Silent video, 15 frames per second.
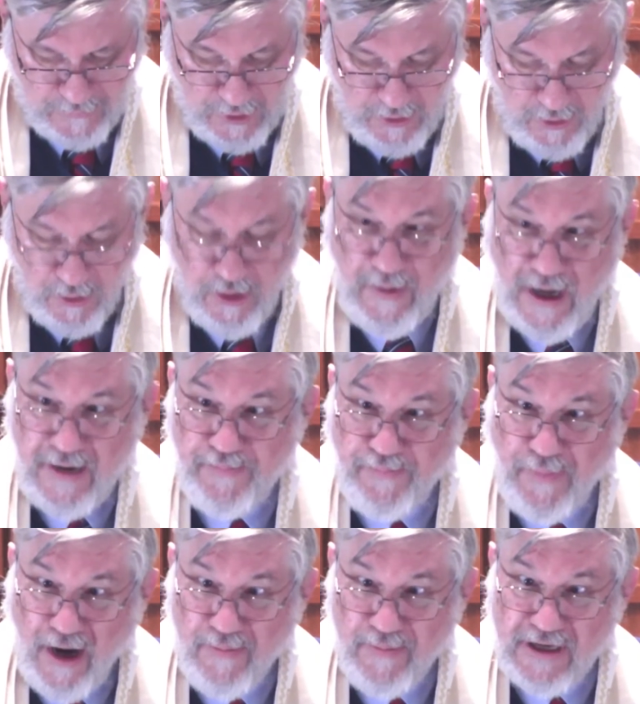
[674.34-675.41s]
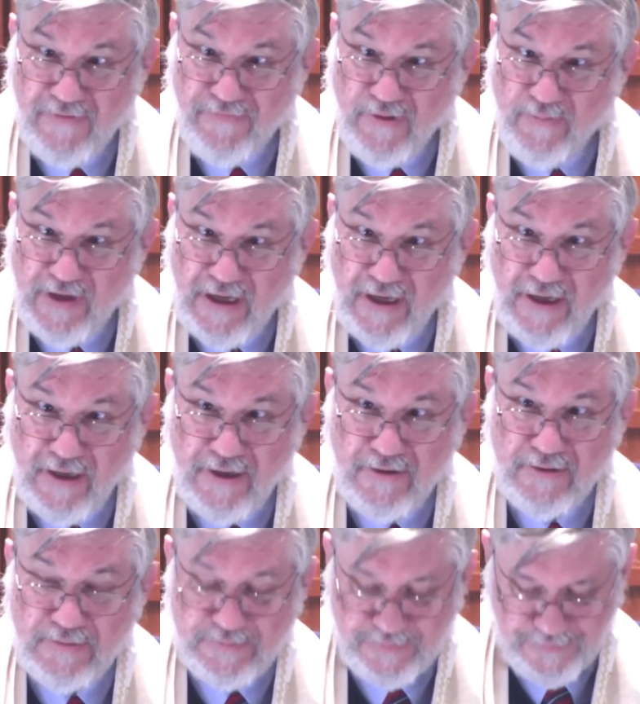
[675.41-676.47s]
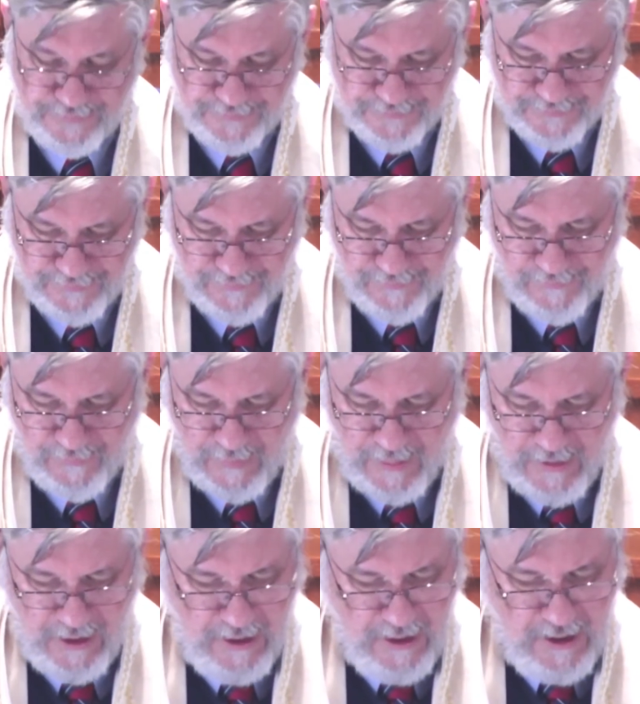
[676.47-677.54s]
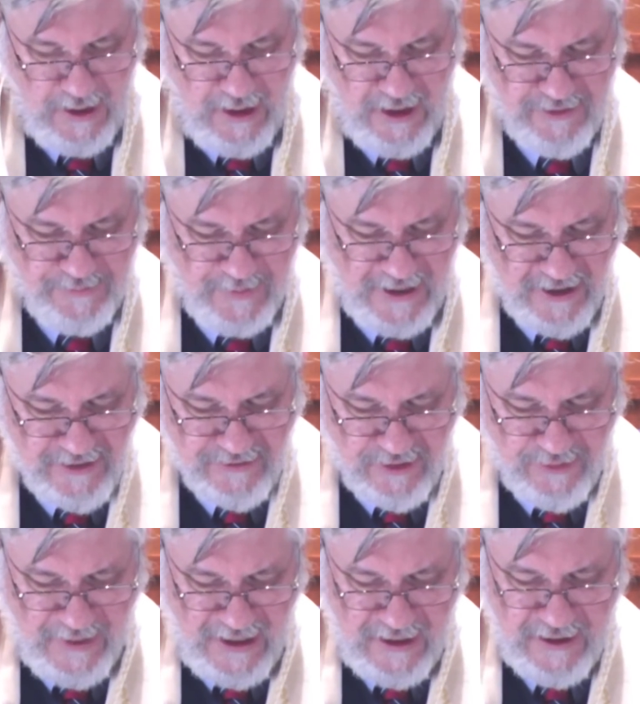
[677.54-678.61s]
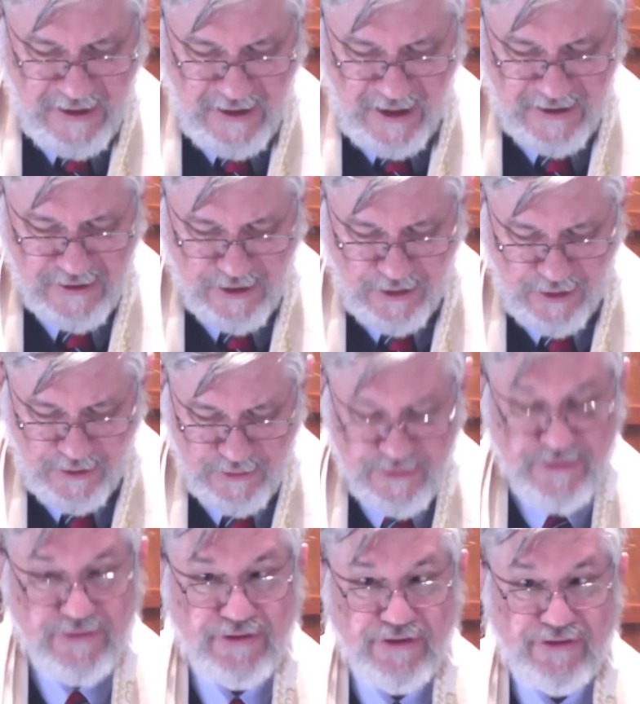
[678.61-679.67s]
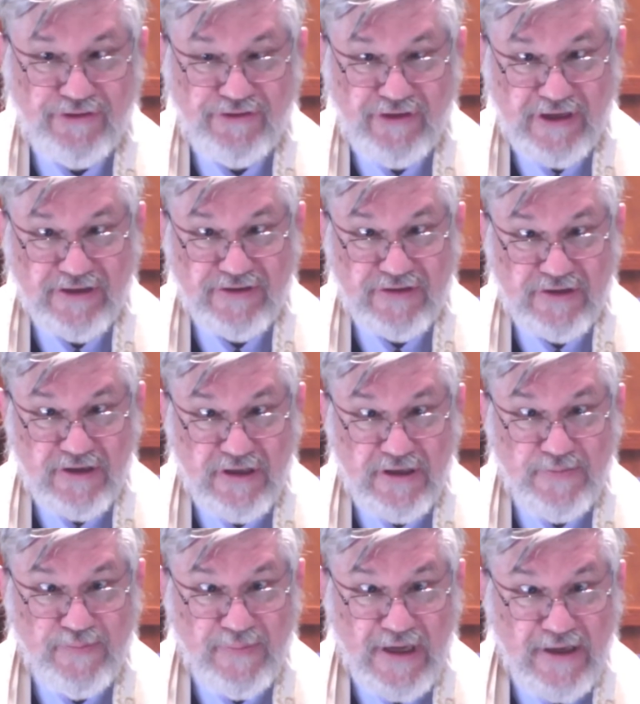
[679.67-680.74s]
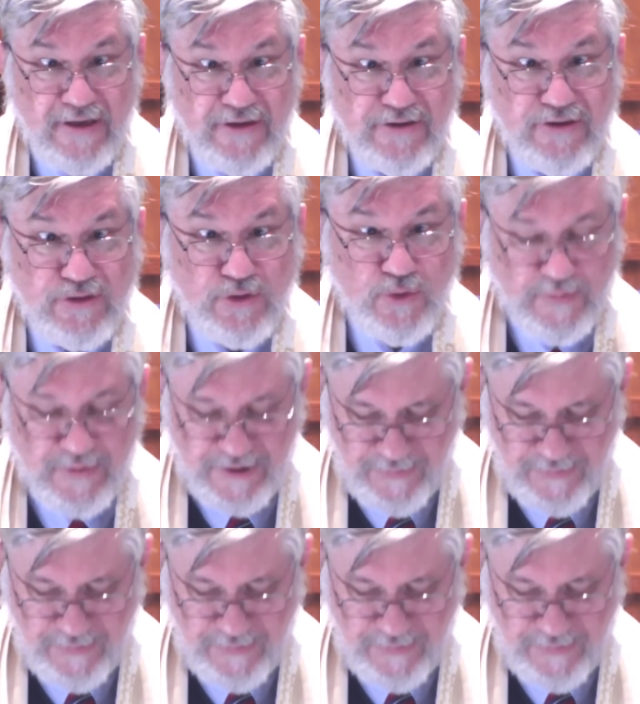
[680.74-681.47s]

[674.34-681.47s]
or by bombing from the air, has been estimated at close to 60 million human